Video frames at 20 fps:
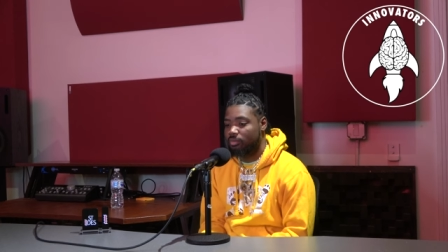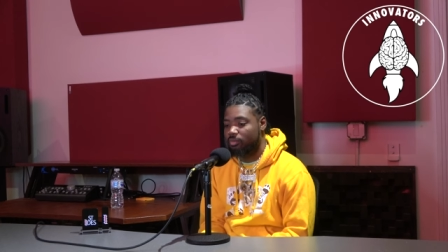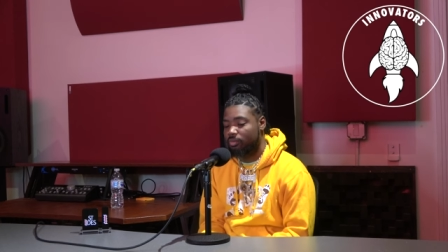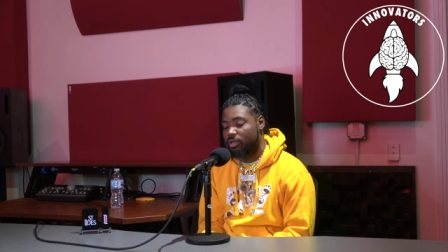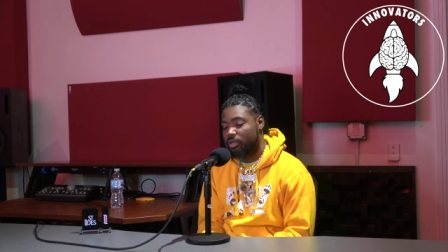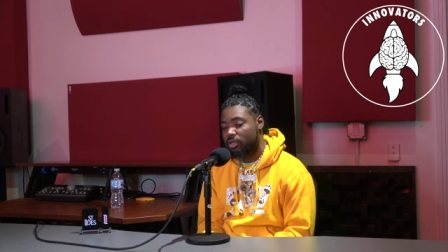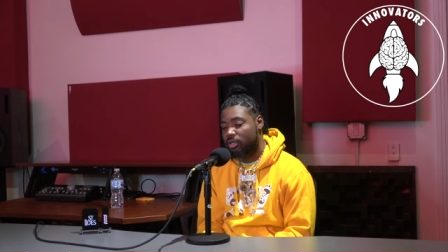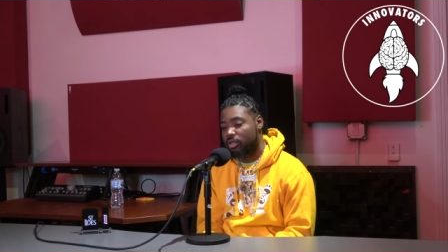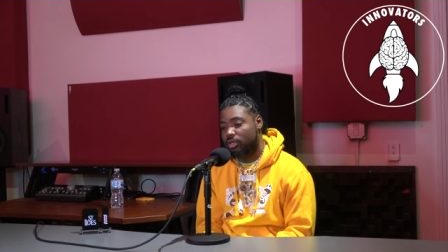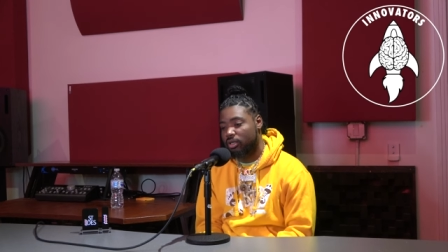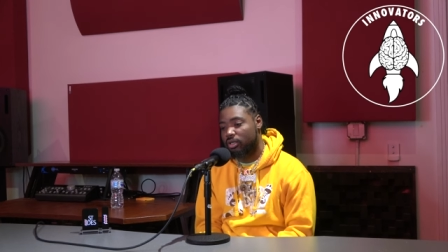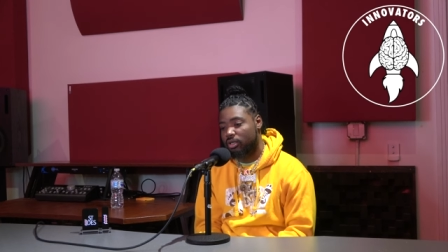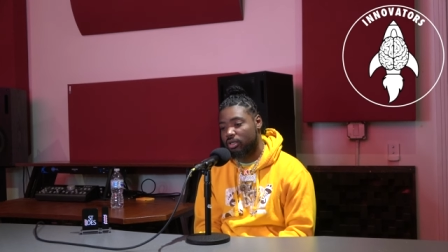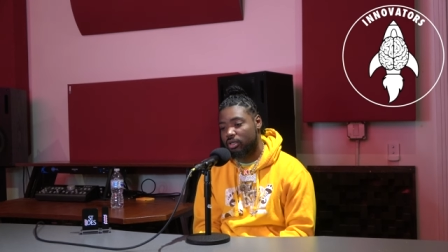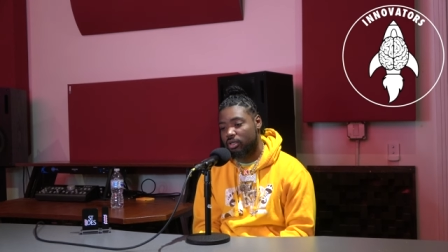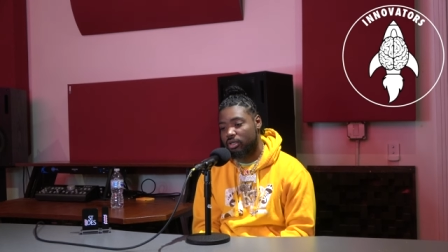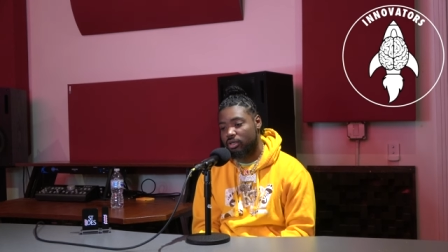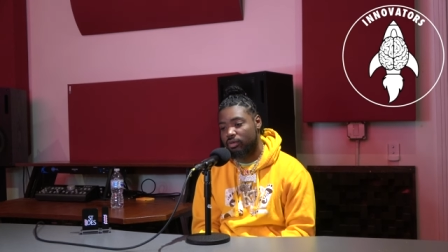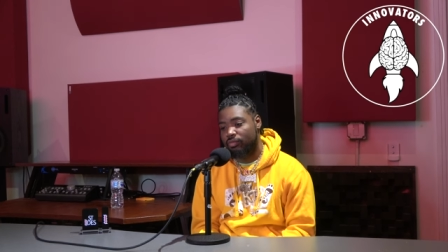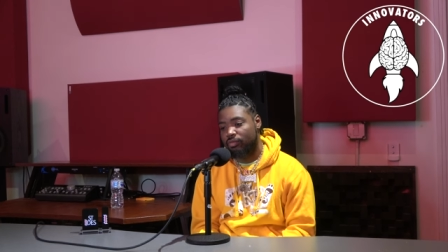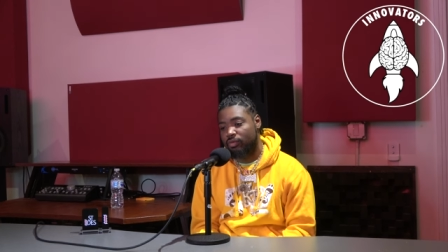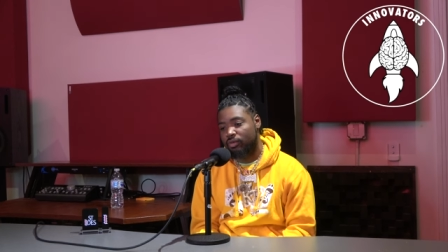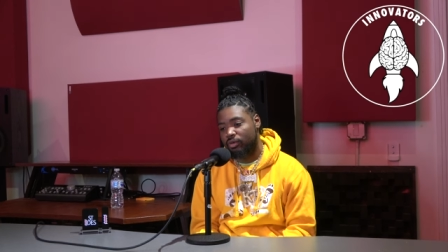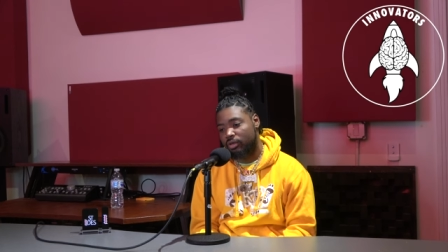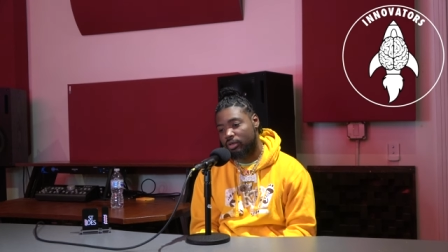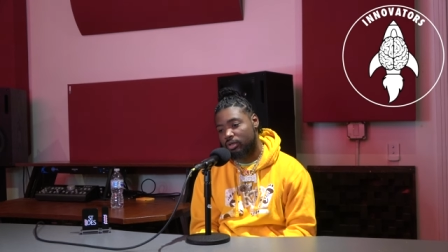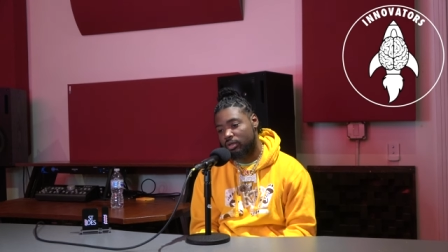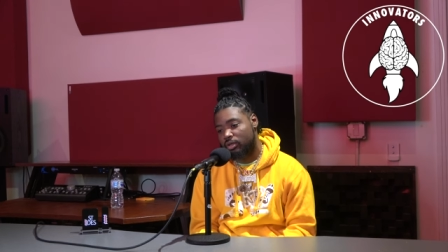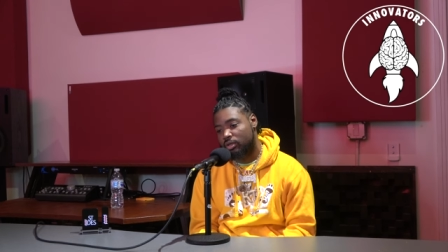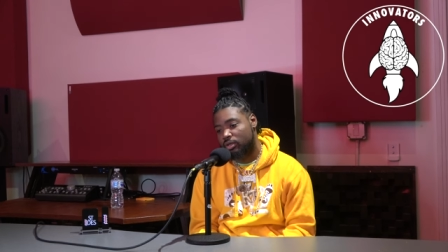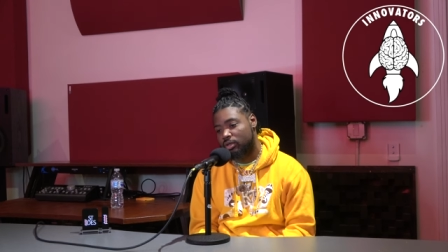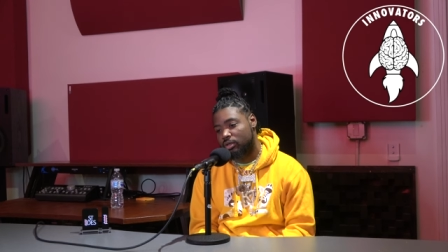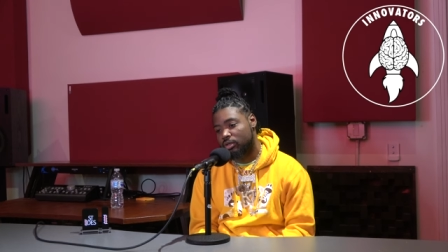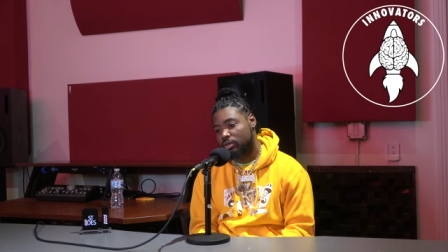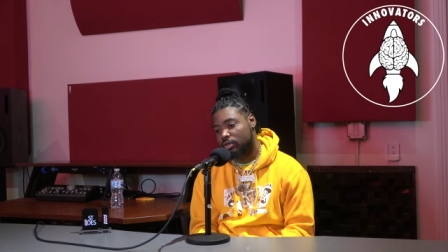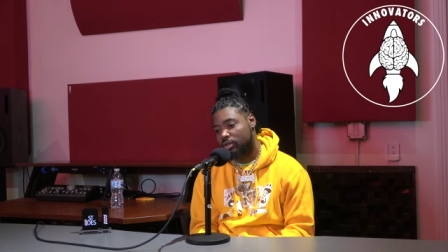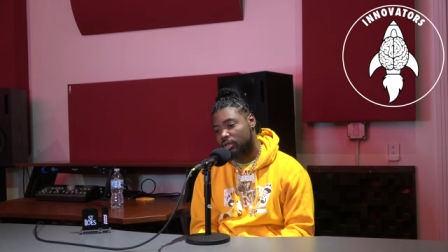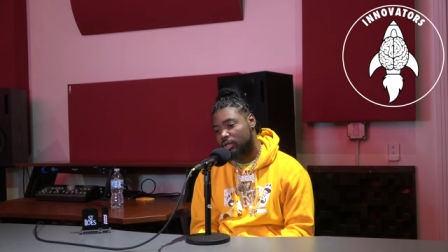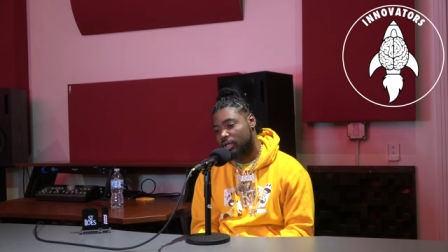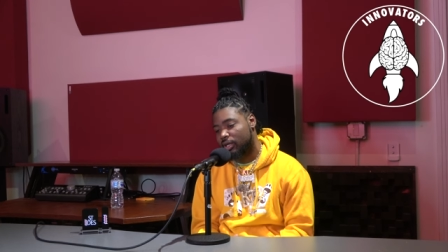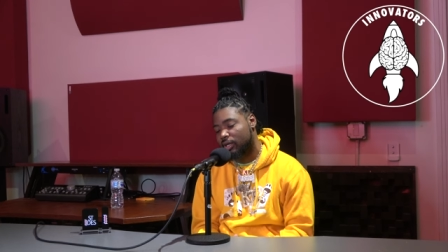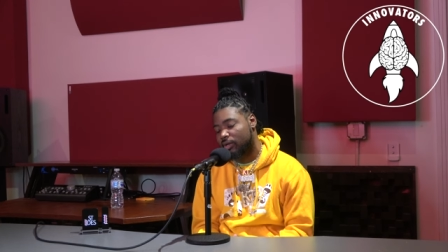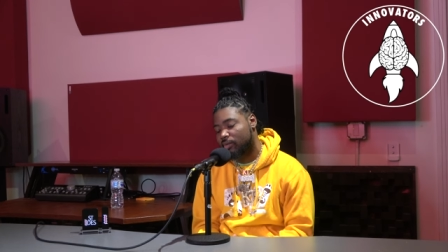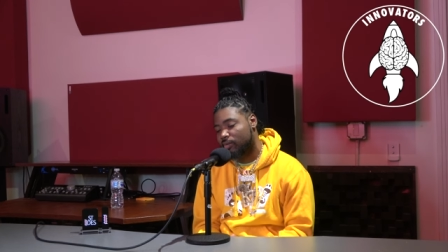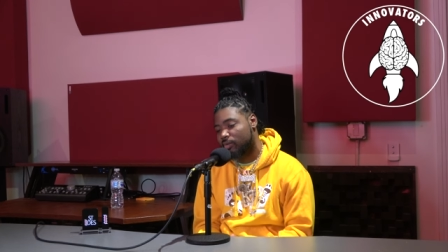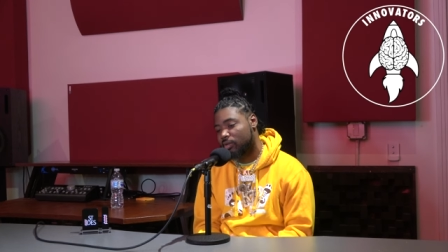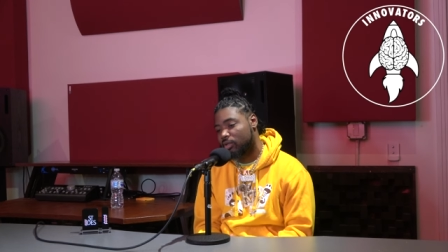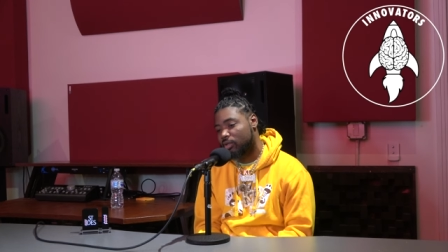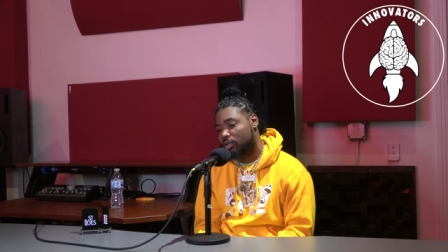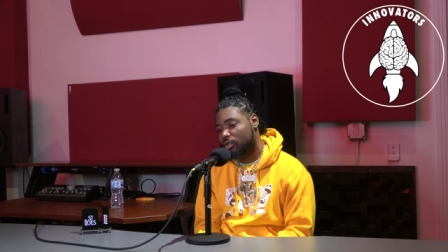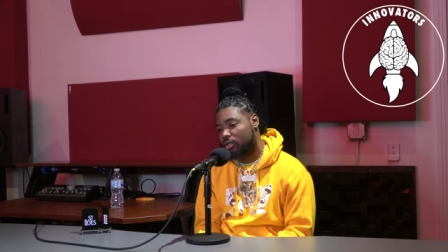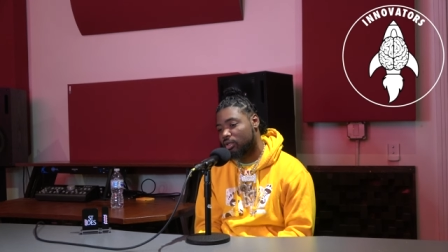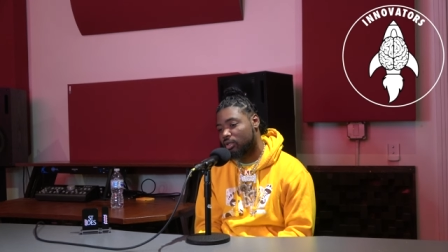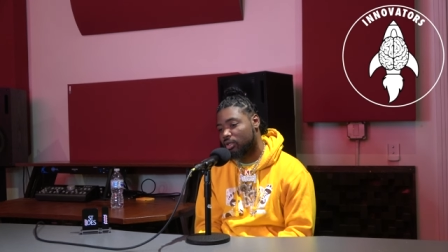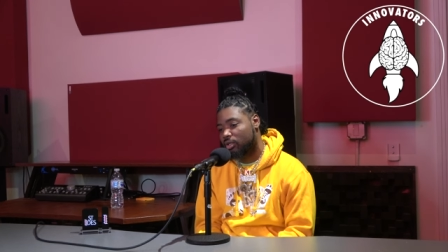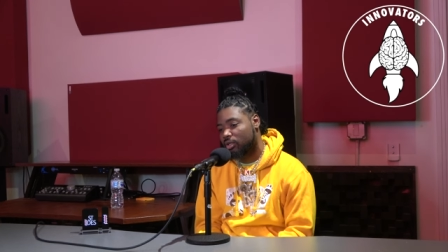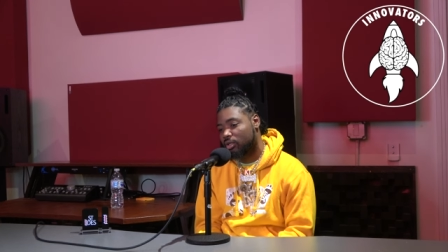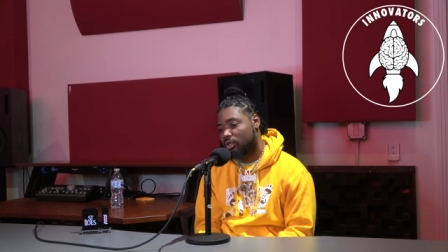But uh, for you know a hot one,